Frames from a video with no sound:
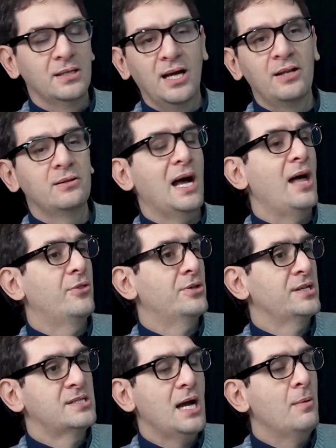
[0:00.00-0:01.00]
And other
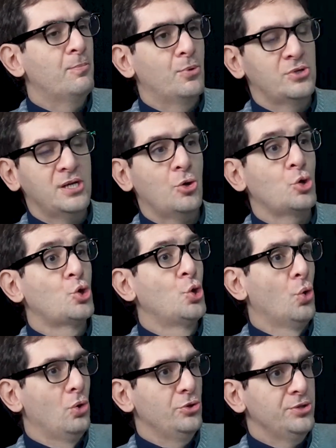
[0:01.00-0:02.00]
examples are
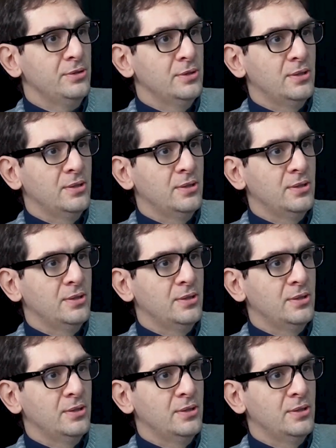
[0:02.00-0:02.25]
gold,